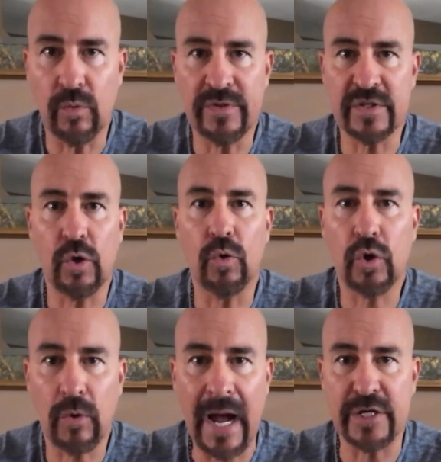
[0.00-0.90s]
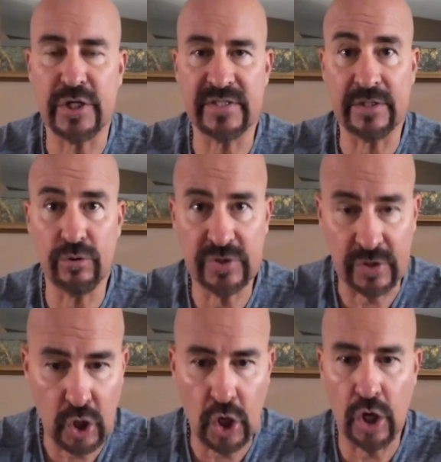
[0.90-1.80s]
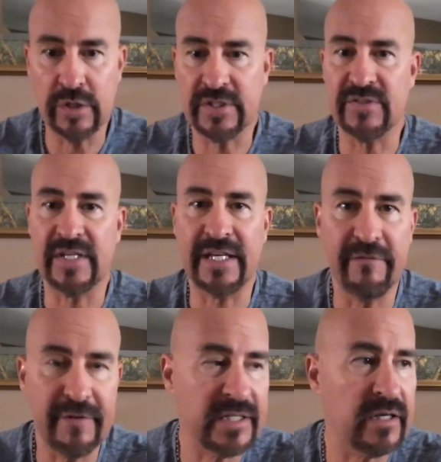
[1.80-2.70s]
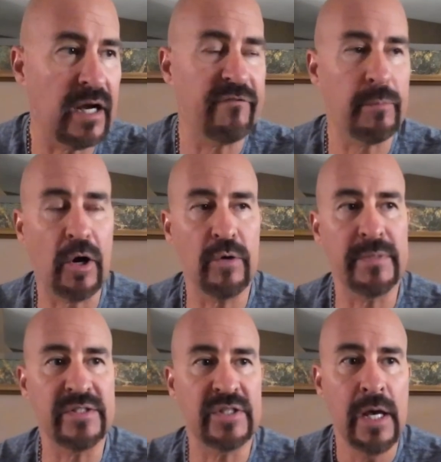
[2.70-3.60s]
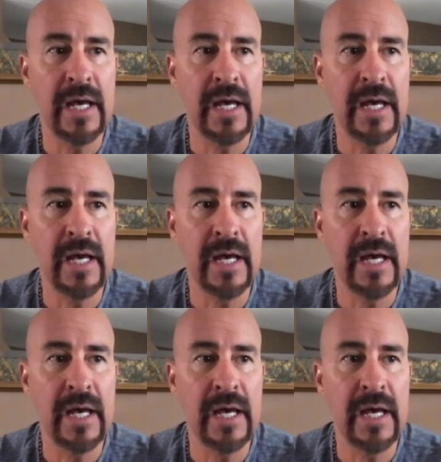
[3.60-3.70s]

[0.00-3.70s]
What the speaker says: with this whole crash, as they lose their cars, as they get evicted out of apartments,